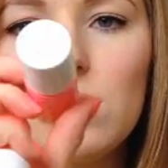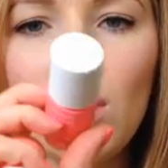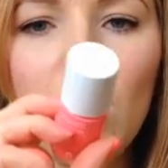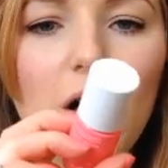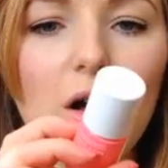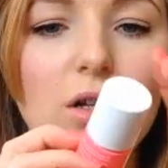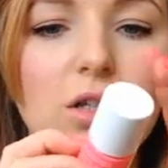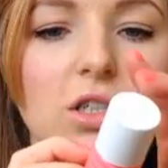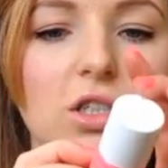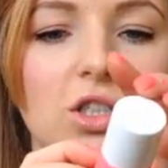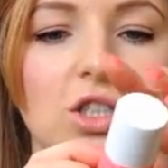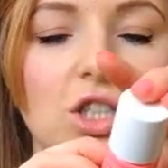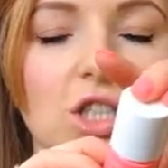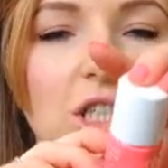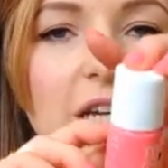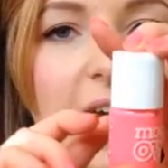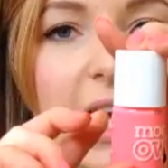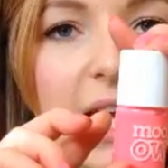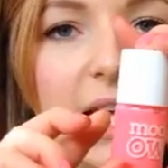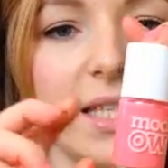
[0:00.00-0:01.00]
is called
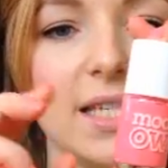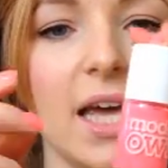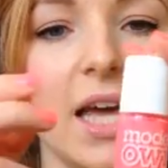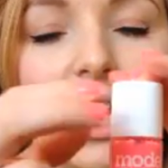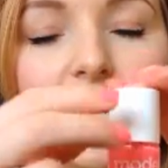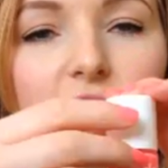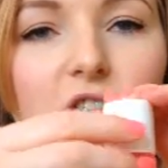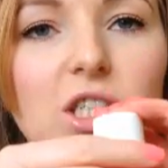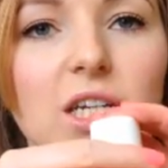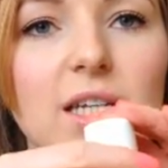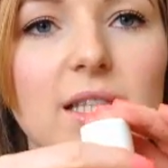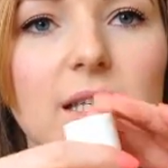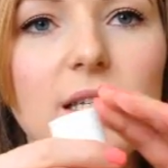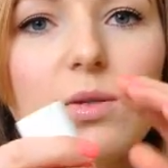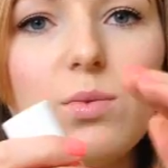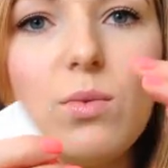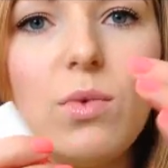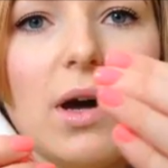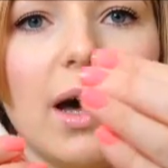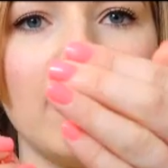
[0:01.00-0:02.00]
Shades. Shades
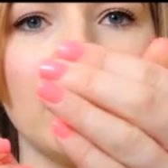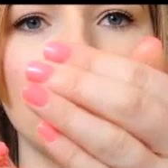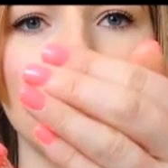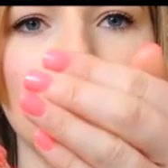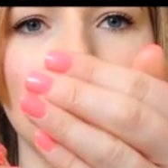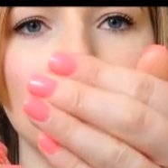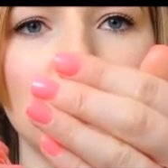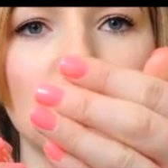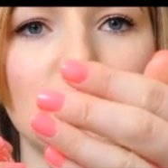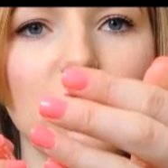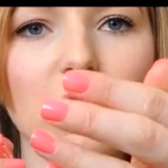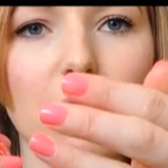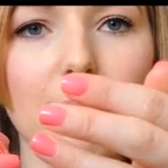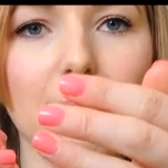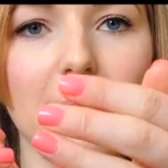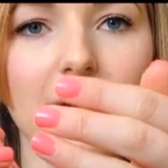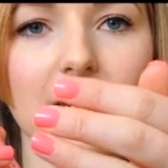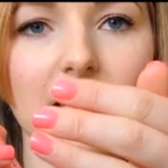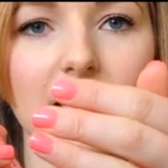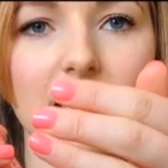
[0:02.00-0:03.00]
is what I've got just on
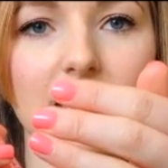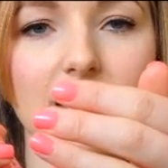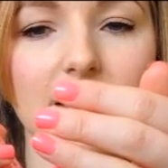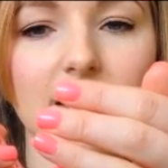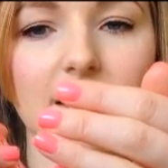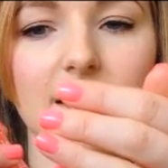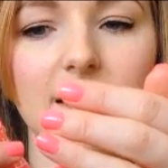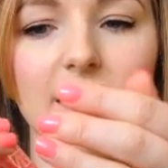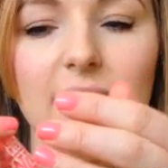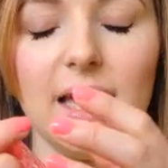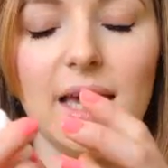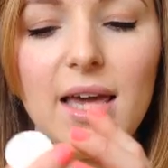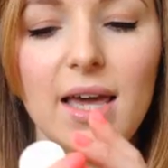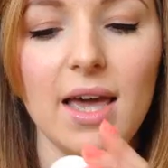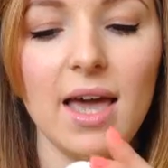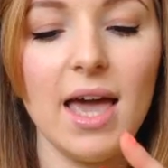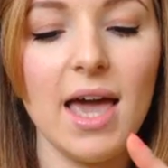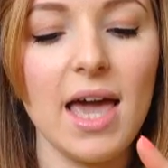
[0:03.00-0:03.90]
my nails today.